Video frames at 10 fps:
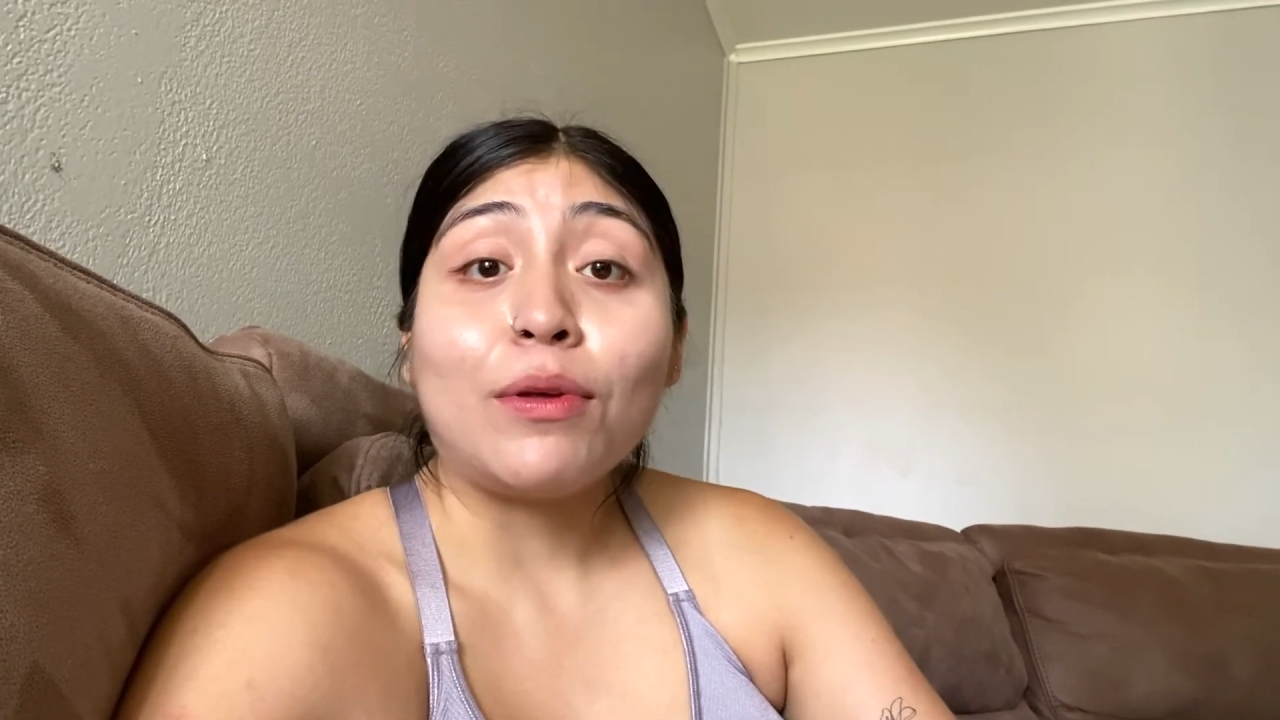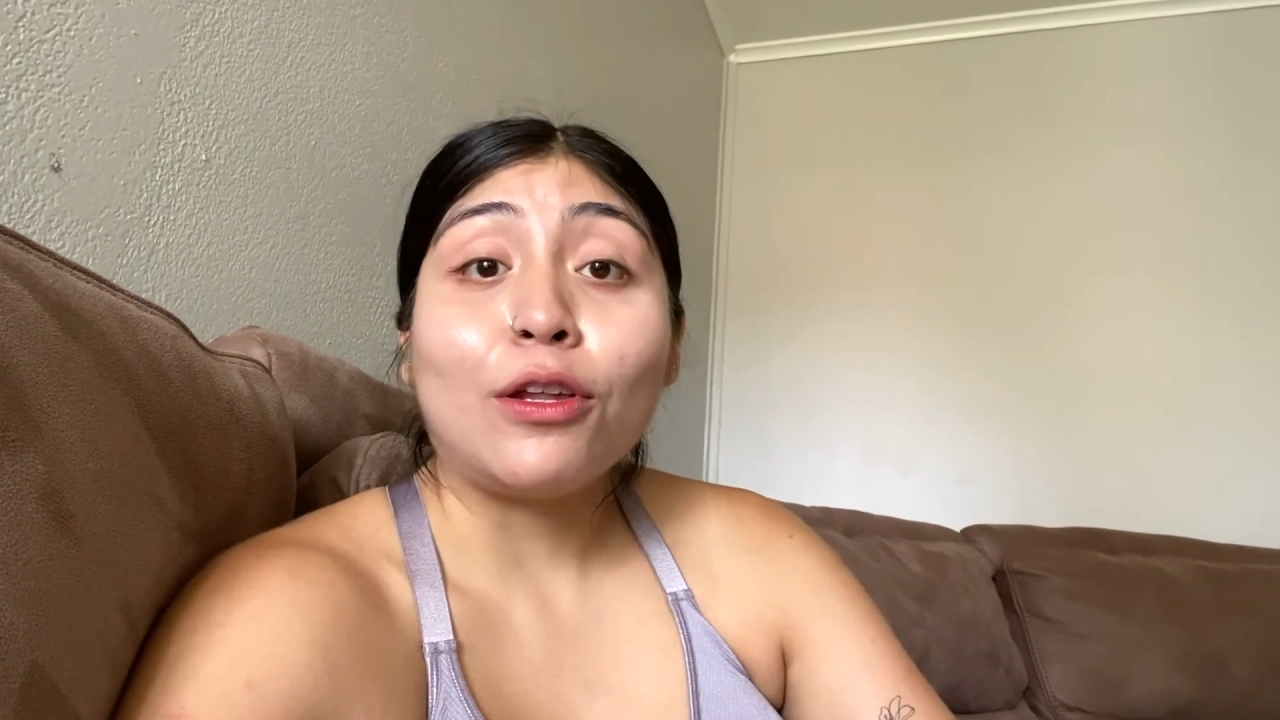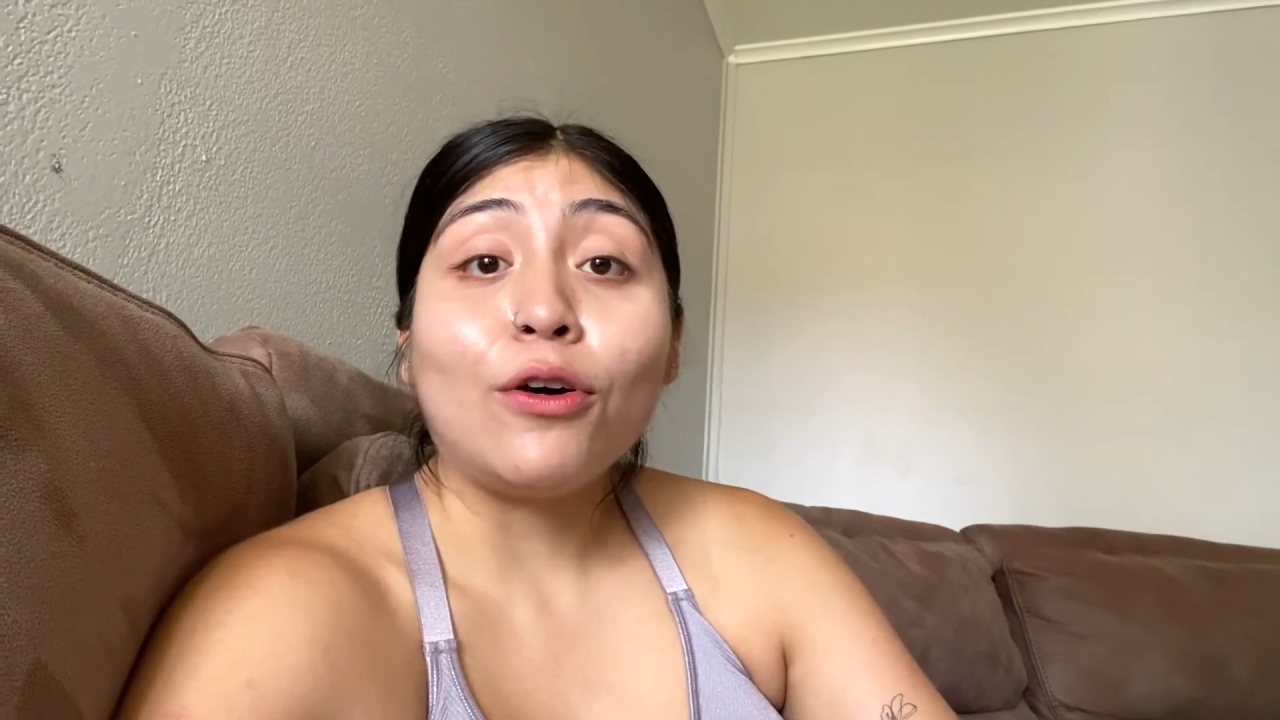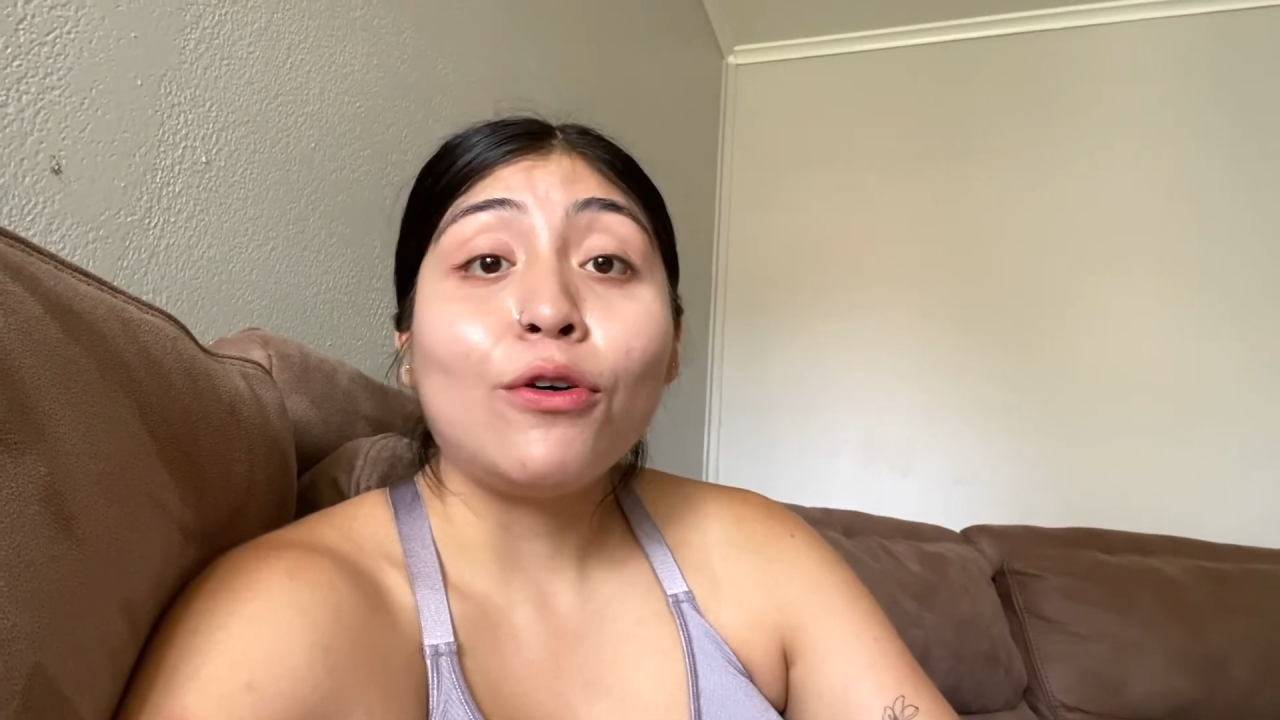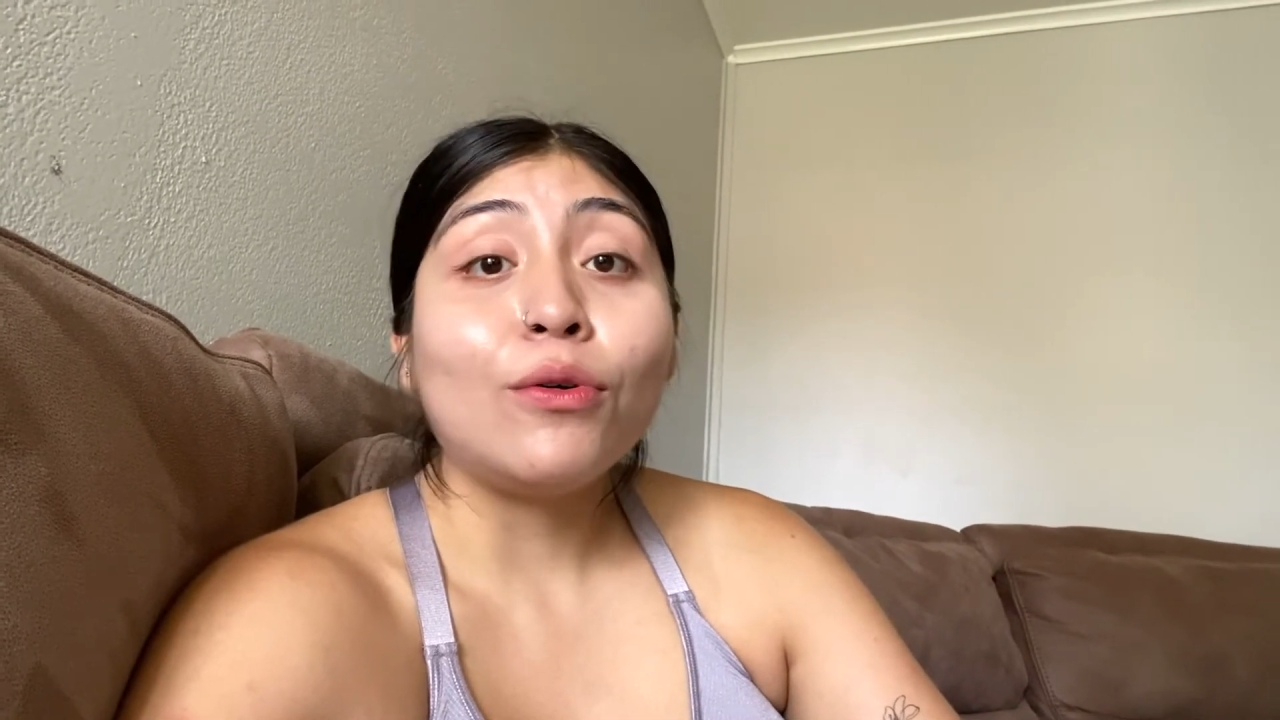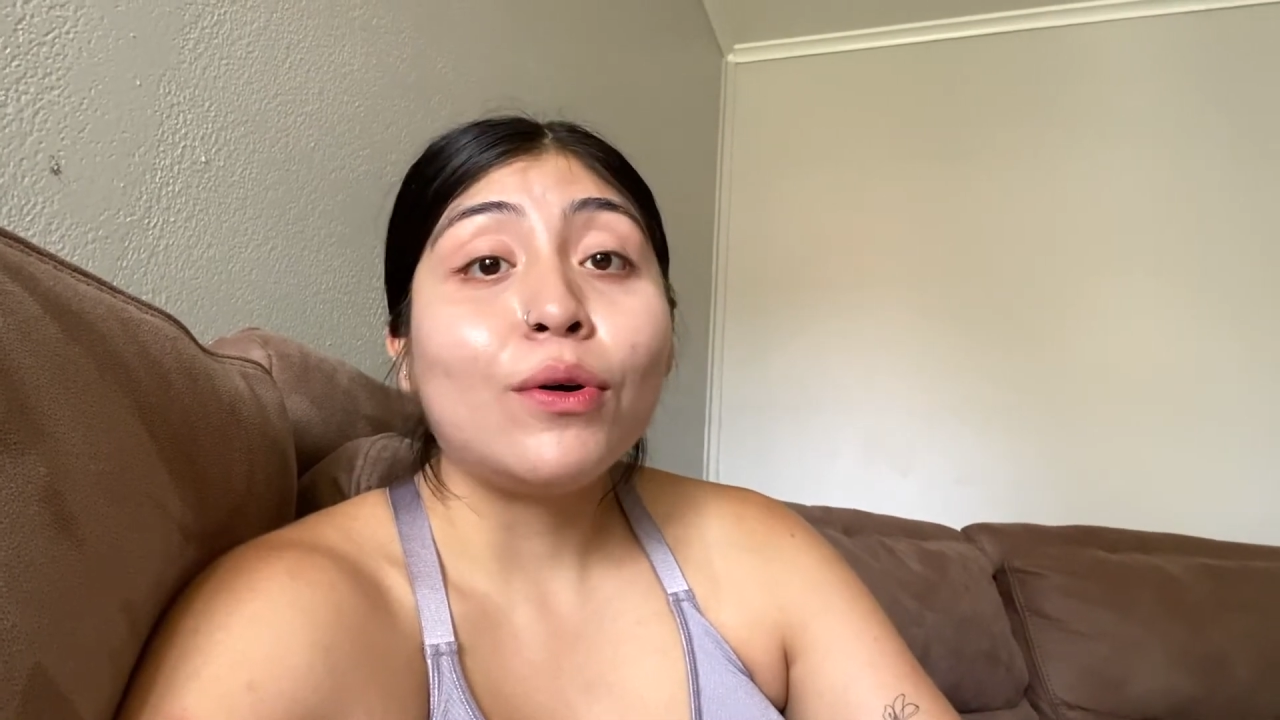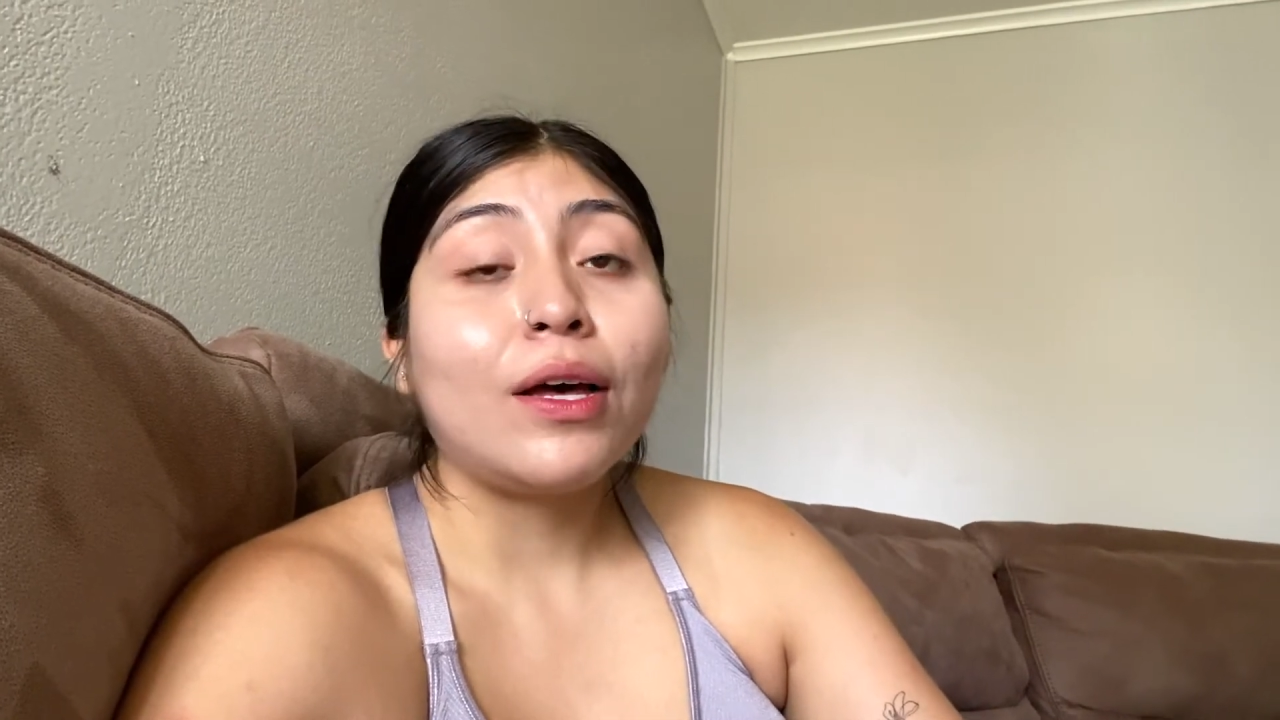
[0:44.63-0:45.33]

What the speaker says: below.